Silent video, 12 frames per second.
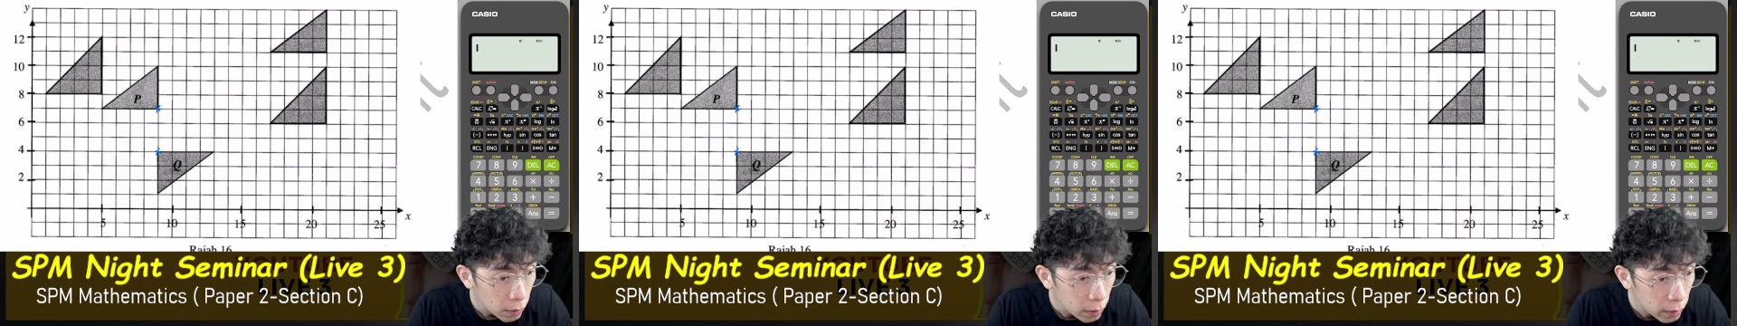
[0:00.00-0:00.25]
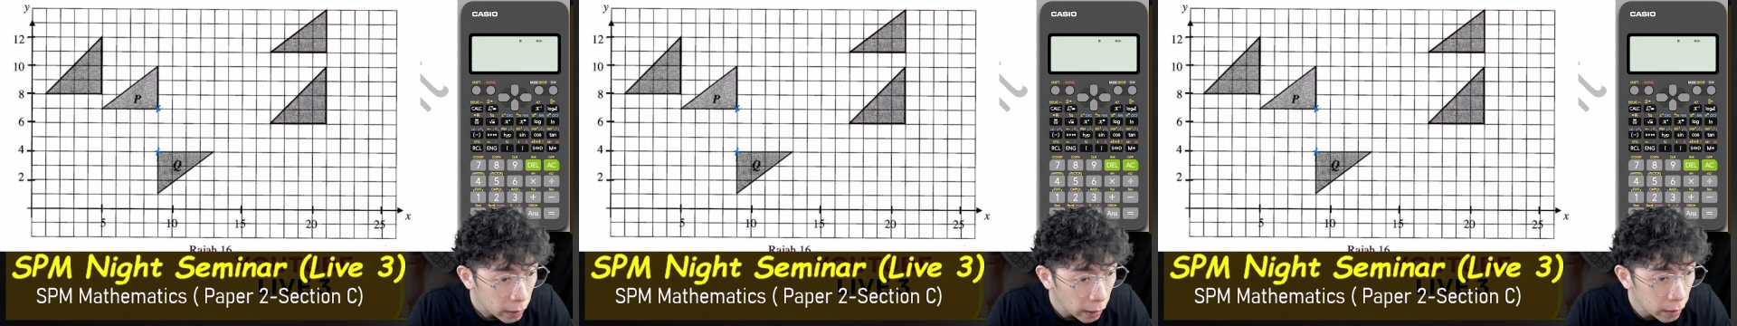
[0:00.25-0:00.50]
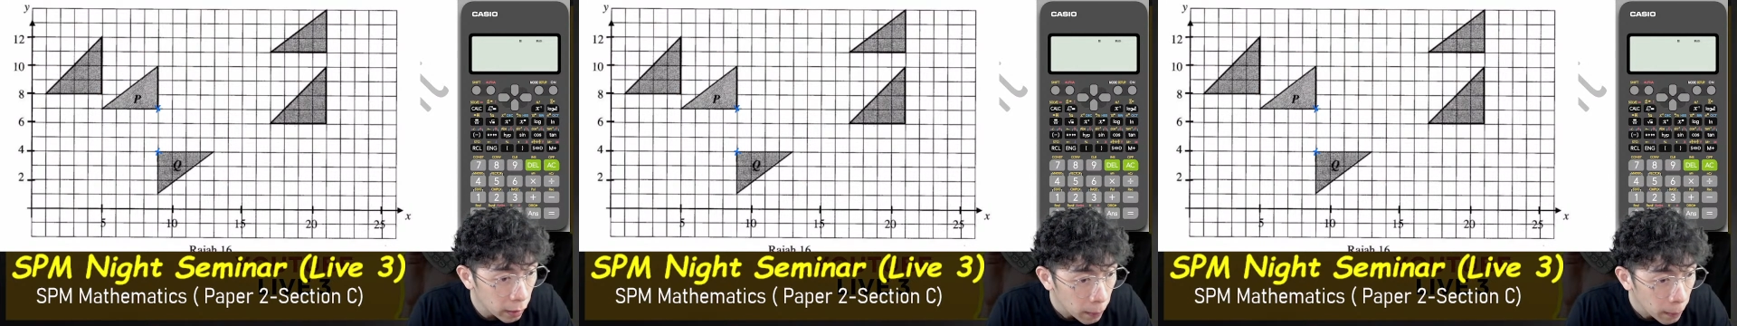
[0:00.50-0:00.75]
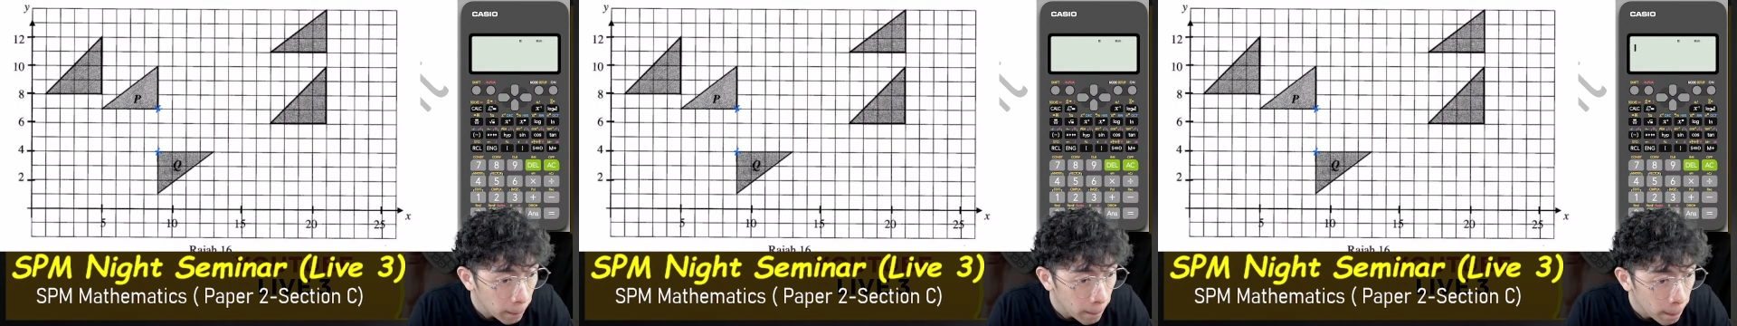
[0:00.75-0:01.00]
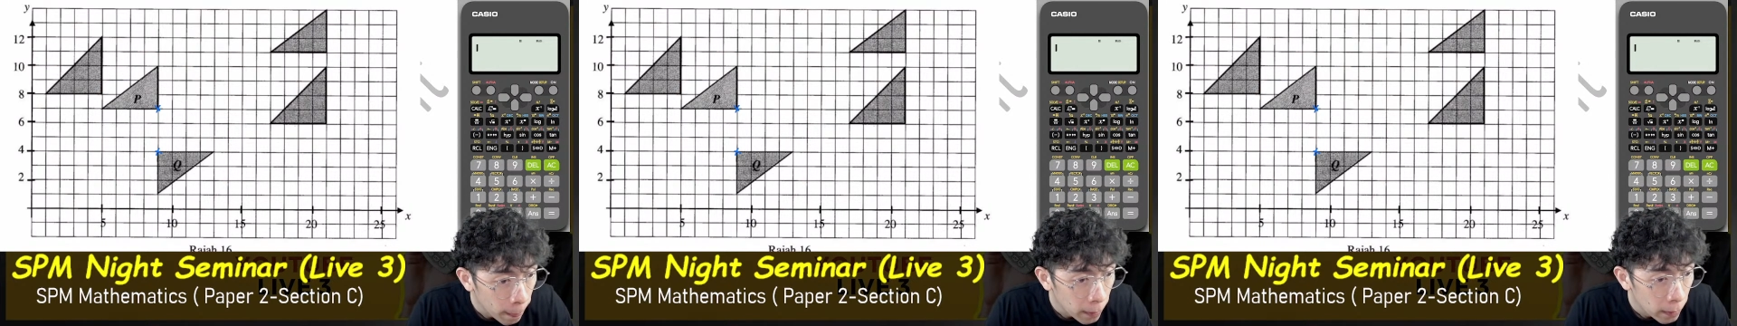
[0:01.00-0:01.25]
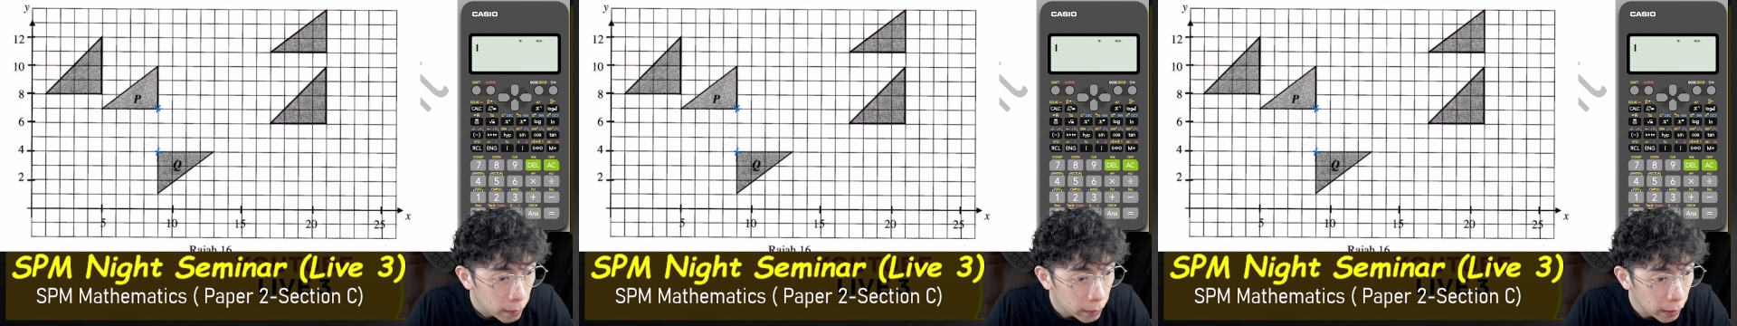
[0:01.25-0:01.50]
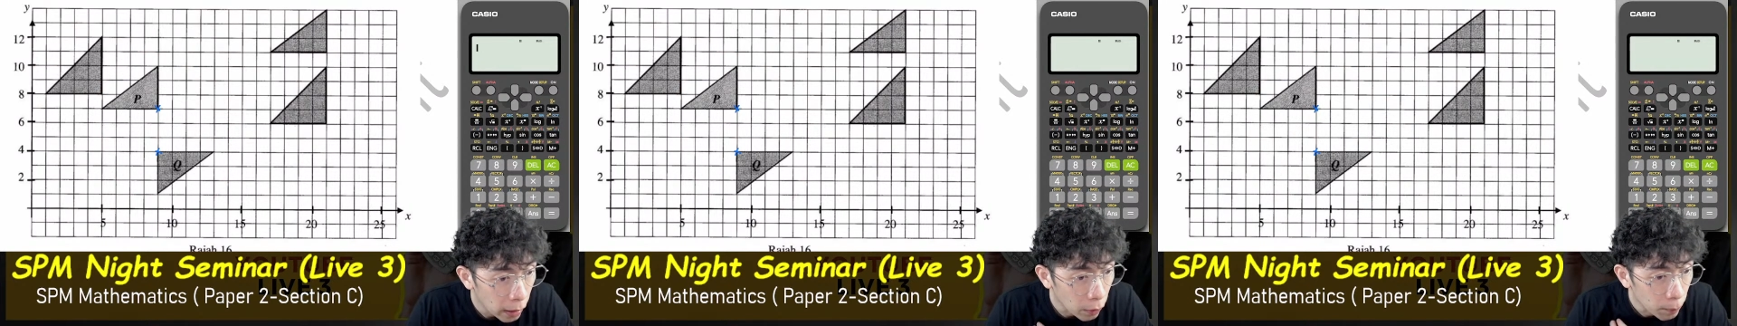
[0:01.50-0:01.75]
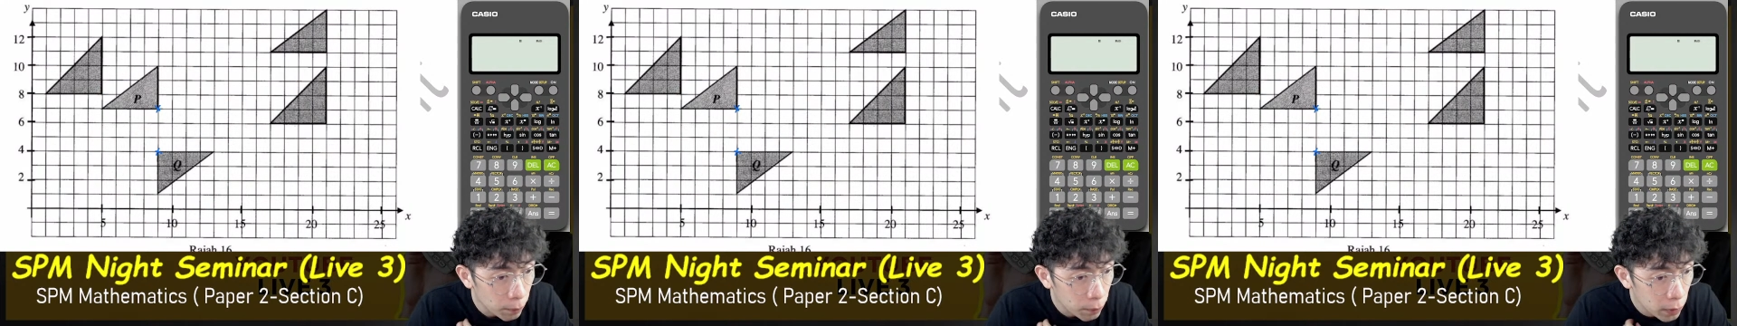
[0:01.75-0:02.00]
can now.